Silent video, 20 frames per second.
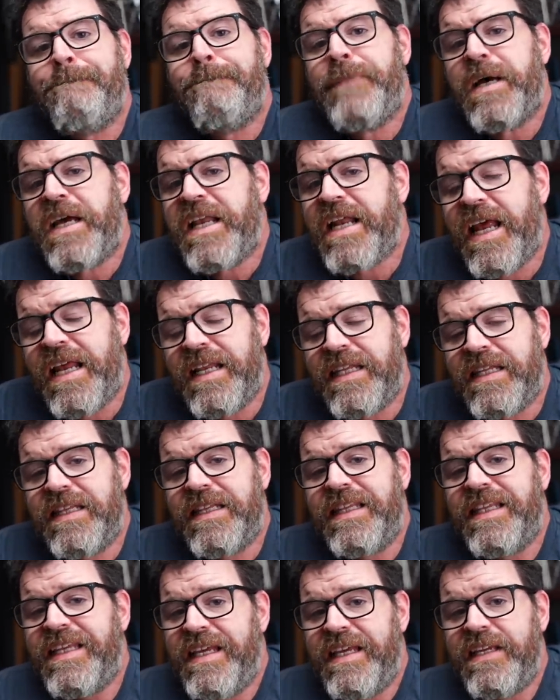but at
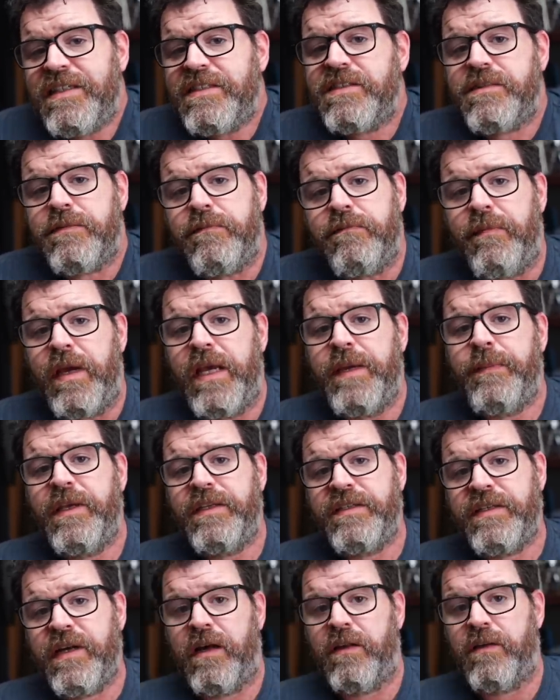least maybe
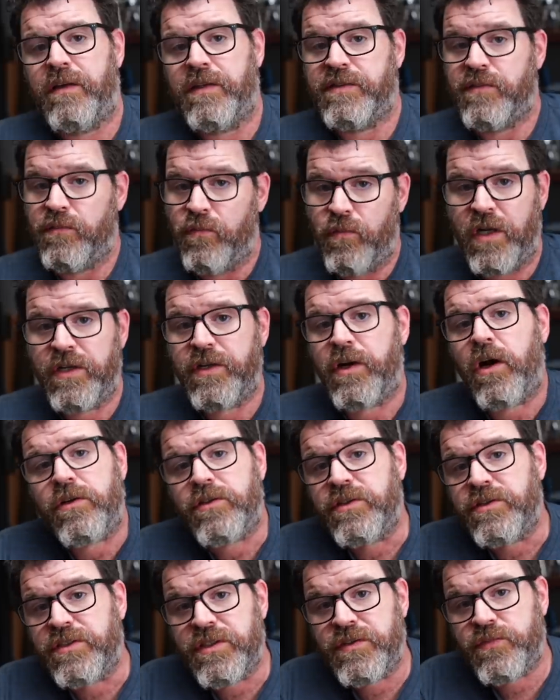tell us what
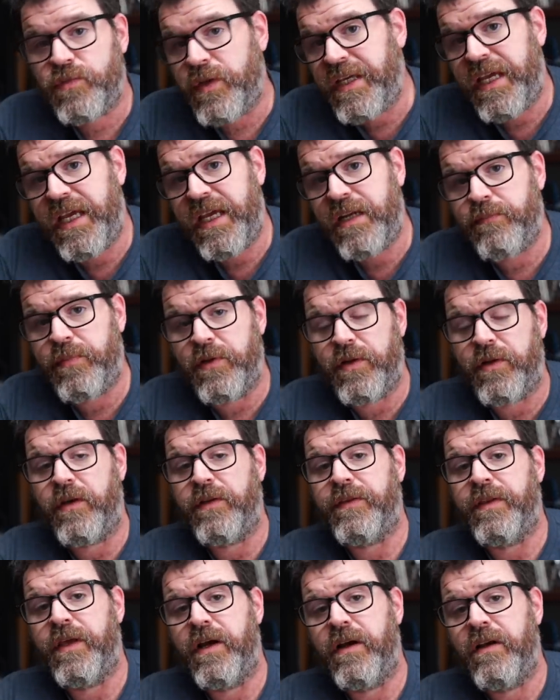cartridges we can put
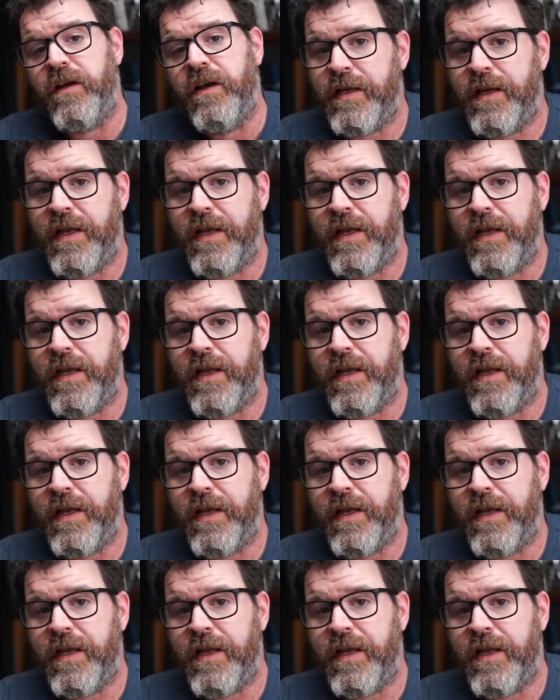on there